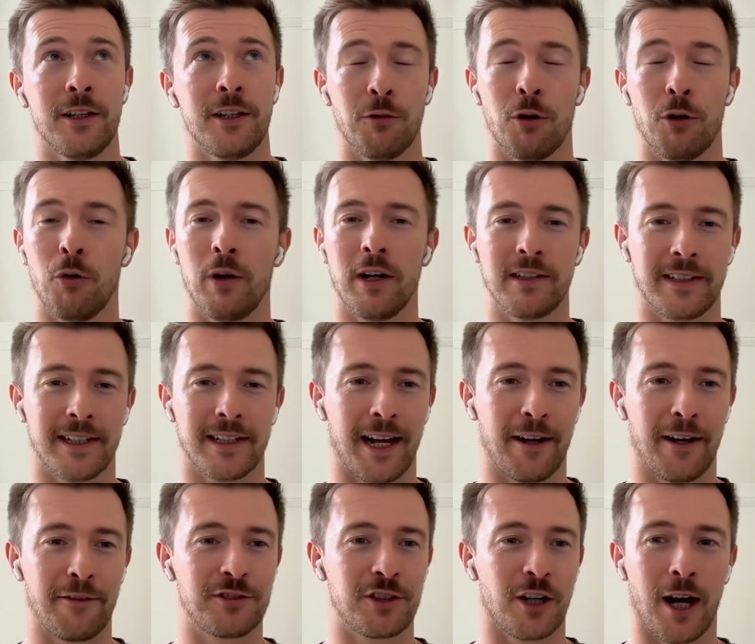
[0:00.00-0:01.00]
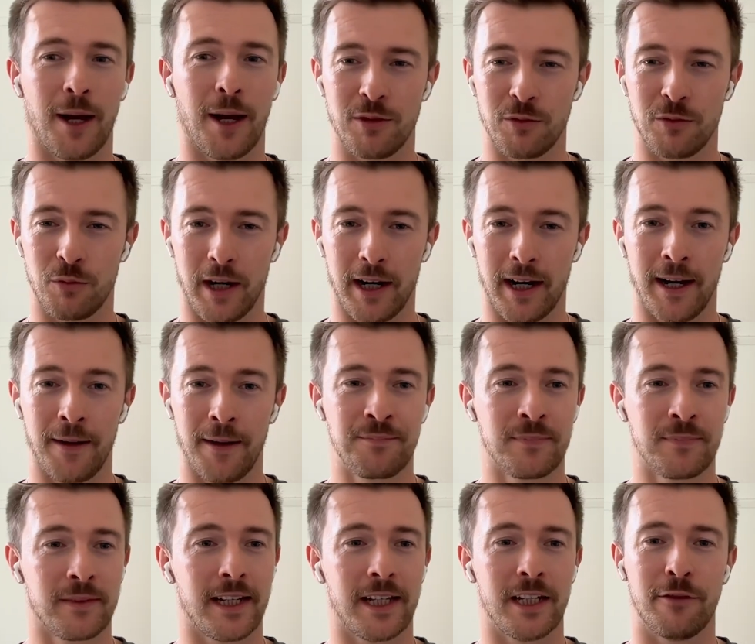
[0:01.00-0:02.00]
you're always going to have times where
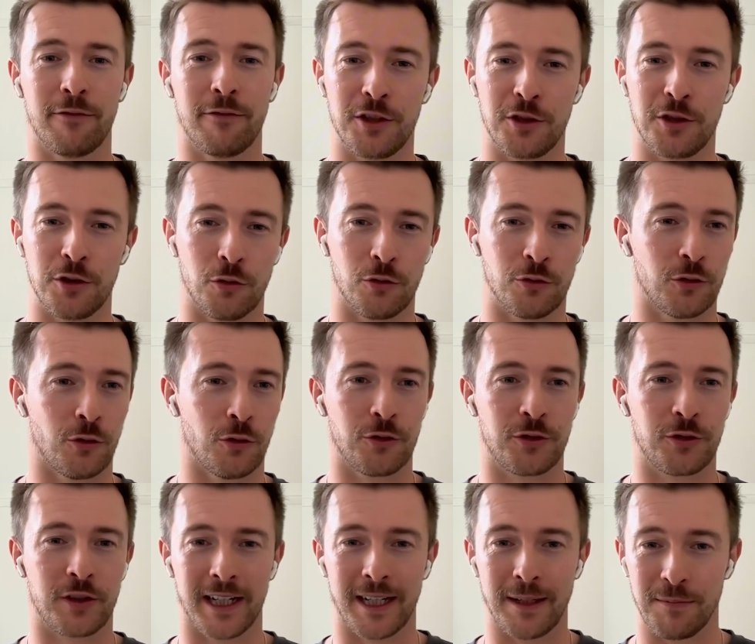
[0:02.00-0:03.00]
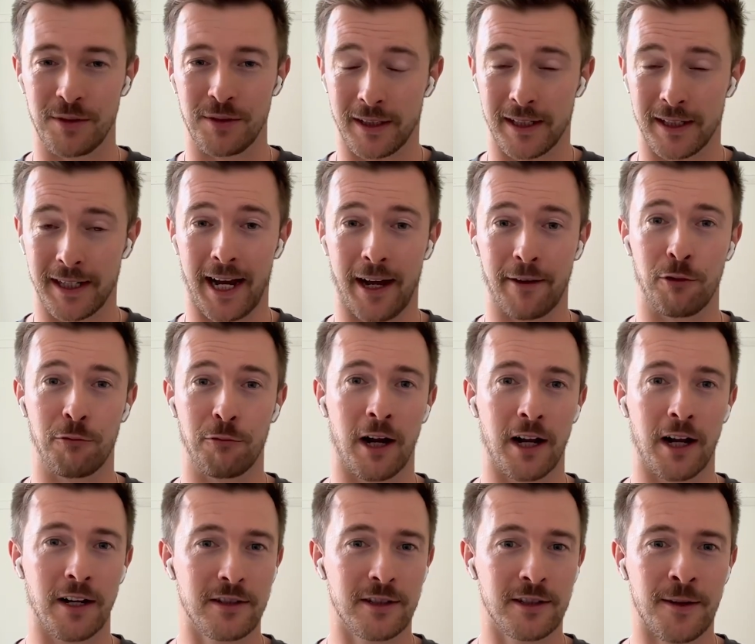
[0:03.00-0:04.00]
individuals or teams are going to have a
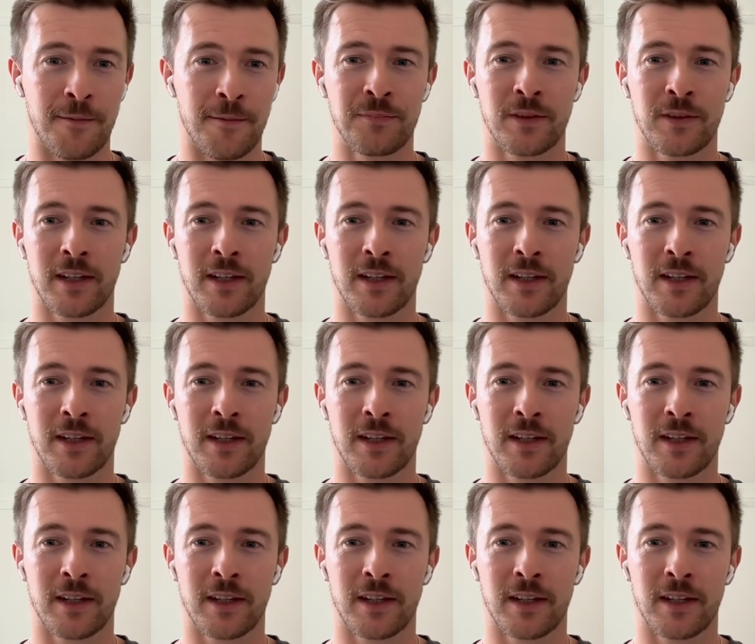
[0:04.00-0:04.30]
rut,